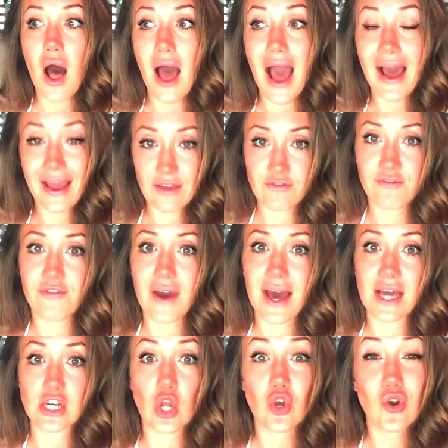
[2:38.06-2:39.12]
high
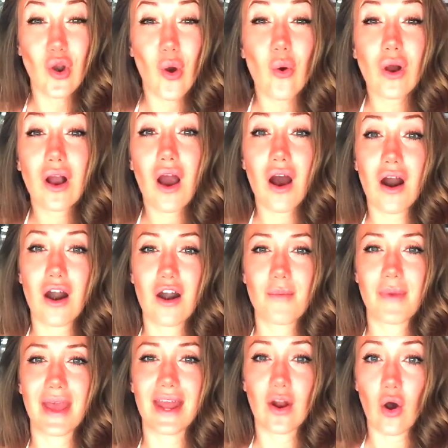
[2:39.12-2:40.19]
fat, no
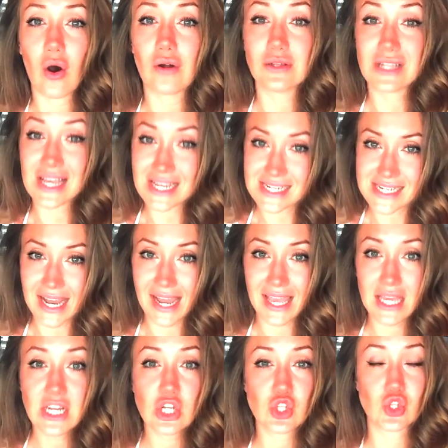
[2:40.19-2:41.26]
carb at all
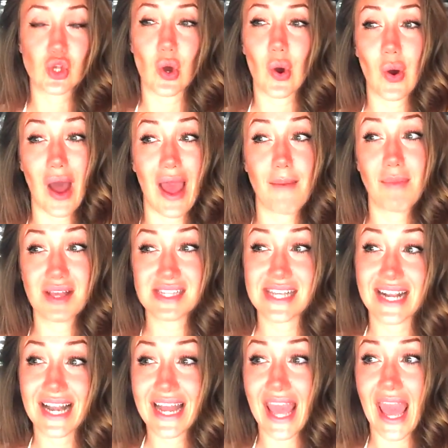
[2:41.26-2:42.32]
diet. So I
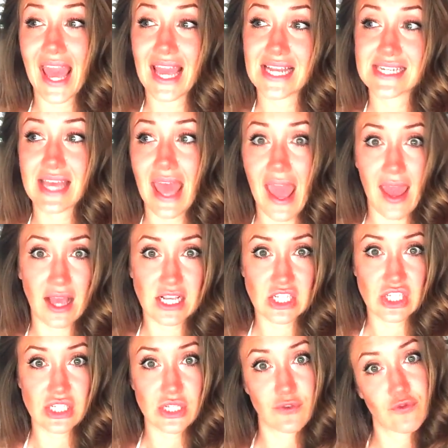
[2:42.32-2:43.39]
basically ate
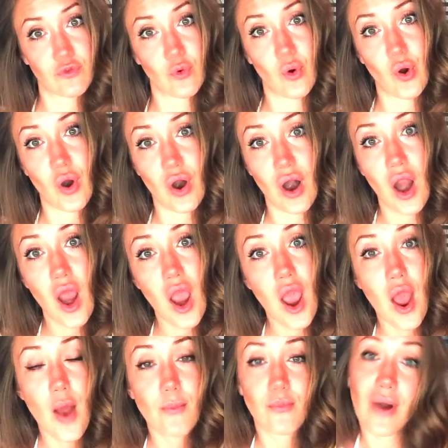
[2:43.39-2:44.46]
eggs for
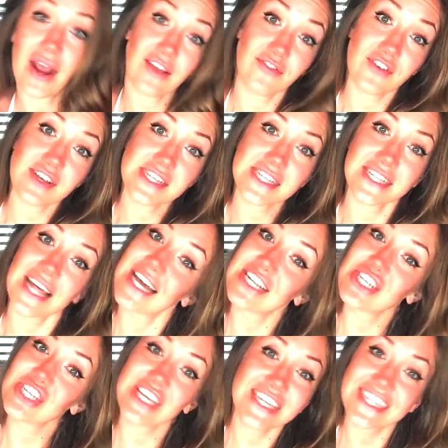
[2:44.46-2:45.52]
breakfast,
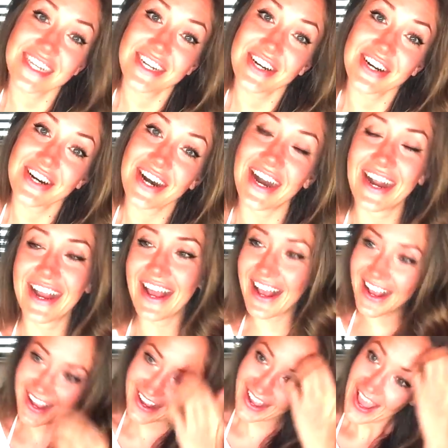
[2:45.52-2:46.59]
lunch, and dinner,
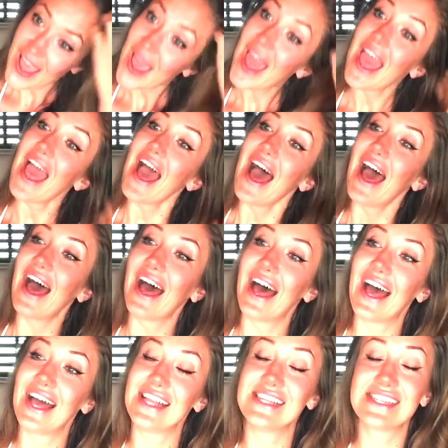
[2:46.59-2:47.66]

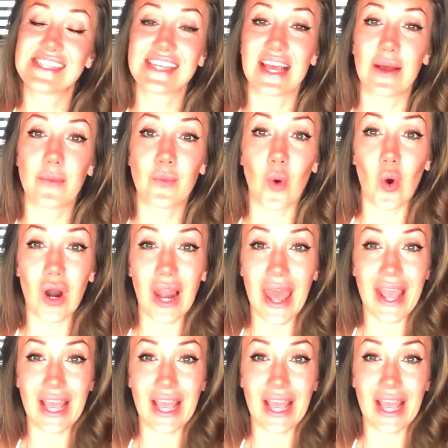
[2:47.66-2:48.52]
and or